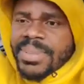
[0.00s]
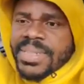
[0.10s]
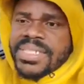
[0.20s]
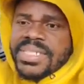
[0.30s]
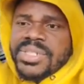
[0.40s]
to
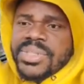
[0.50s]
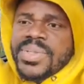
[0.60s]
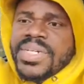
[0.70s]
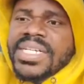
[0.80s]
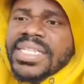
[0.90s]
give,
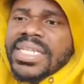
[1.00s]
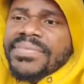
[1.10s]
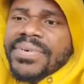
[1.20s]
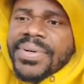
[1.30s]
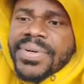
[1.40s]
just
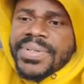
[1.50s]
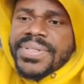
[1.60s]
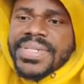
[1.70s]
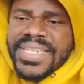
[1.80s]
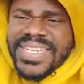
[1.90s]
because I don't have
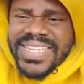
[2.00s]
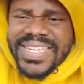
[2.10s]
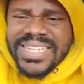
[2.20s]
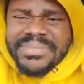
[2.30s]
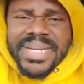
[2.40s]
the
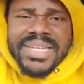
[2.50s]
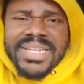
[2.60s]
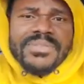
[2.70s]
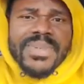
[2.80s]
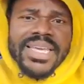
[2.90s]
capacity to
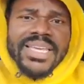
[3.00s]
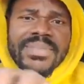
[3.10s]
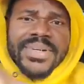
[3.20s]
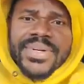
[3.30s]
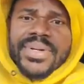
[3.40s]
take
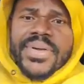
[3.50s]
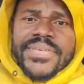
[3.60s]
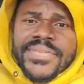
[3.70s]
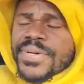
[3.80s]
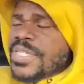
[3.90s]
phone
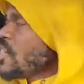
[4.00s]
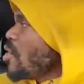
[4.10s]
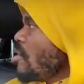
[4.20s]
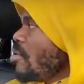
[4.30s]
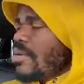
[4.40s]
calls.
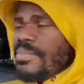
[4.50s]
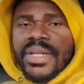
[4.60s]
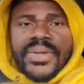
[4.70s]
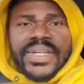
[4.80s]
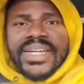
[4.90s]
But if it's
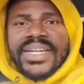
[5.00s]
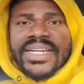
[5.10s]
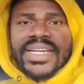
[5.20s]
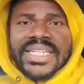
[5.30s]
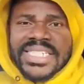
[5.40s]
my email
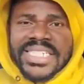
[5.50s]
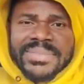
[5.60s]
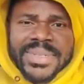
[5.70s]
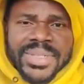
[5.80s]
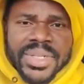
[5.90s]
you're looking
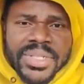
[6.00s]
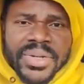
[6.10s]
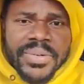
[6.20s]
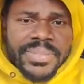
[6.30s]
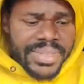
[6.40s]
for, it's
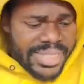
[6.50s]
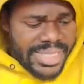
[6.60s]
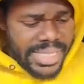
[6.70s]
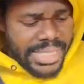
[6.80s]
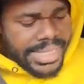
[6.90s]

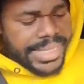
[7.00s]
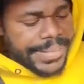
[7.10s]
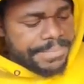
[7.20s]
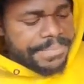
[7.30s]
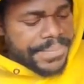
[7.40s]

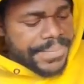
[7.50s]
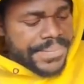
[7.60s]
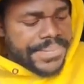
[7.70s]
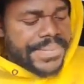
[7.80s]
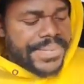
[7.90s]

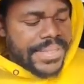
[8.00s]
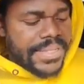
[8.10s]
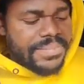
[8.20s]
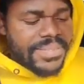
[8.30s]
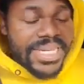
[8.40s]
chocomillionaire@gmail.com.